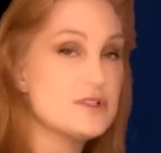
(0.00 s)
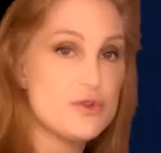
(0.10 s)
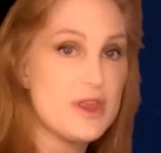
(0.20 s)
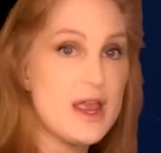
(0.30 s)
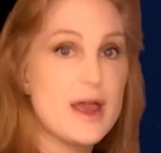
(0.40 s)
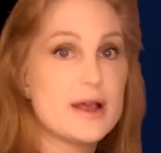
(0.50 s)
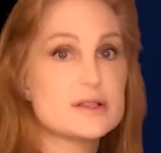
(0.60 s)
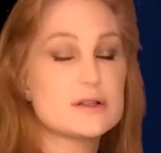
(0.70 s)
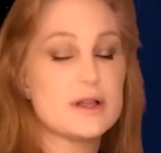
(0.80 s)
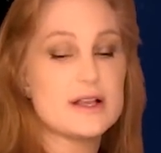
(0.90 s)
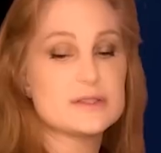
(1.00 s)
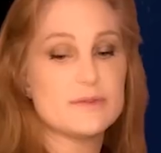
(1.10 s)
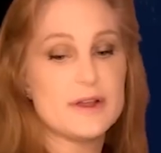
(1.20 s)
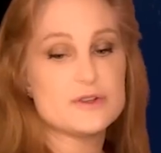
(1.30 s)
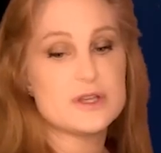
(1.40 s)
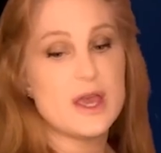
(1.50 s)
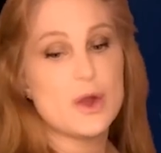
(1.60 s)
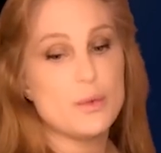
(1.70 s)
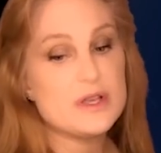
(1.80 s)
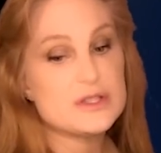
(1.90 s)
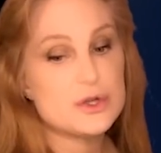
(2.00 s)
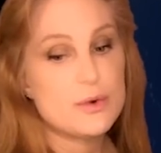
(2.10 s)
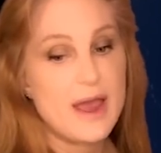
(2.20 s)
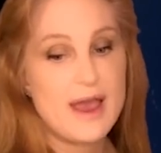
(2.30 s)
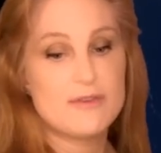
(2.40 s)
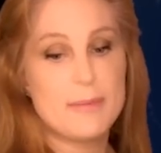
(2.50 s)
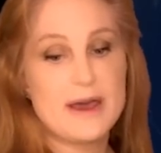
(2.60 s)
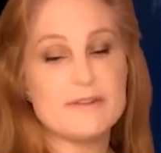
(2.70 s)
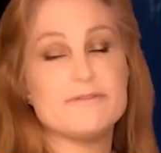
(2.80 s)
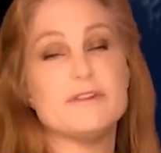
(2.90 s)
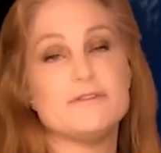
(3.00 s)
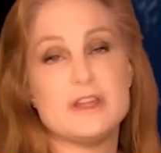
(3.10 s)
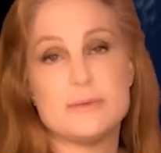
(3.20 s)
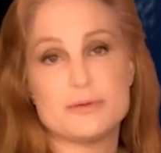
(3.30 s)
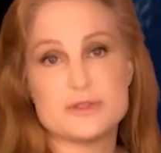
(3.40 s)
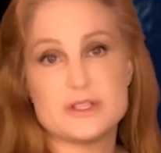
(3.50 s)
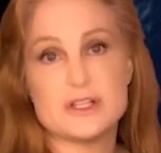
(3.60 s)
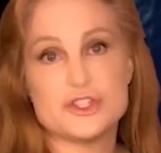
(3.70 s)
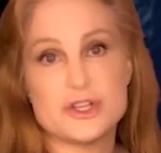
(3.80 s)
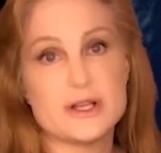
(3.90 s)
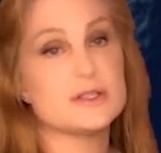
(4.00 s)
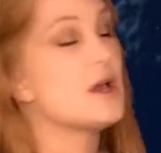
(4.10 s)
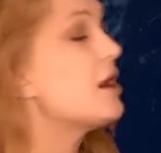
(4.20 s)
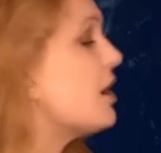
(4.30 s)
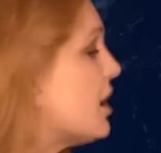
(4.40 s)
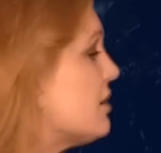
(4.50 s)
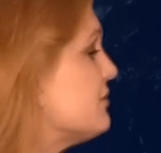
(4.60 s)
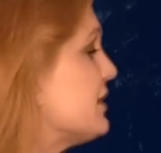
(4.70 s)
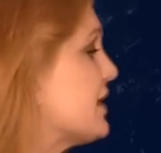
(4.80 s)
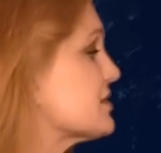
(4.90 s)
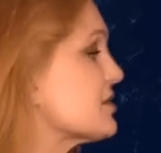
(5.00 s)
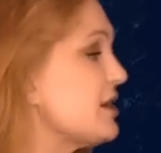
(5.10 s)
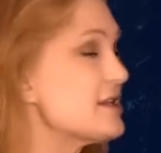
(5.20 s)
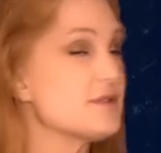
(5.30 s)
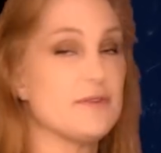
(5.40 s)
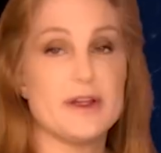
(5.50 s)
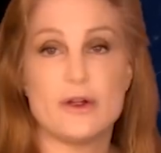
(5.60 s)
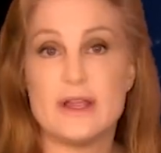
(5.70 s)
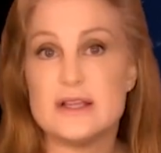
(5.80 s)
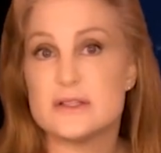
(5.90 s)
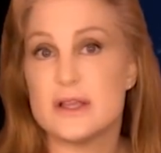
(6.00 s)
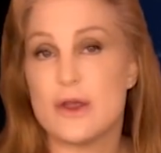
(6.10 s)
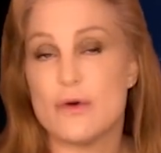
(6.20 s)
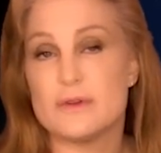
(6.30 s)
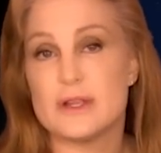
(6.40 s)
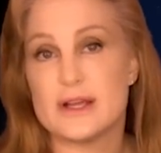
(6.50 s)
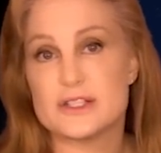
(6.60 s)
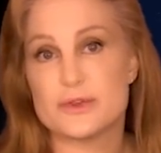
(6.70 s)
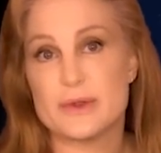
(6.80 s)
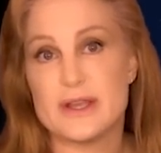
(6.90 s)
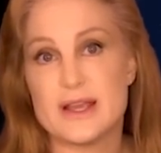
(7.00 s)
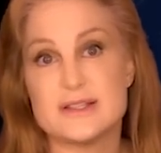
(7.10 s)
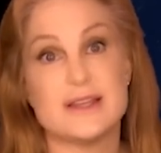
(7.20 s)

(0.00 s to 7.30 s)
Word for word: these are the X-class flares. We do have about a 15% chance of an X-class flare easily over the next 3 days.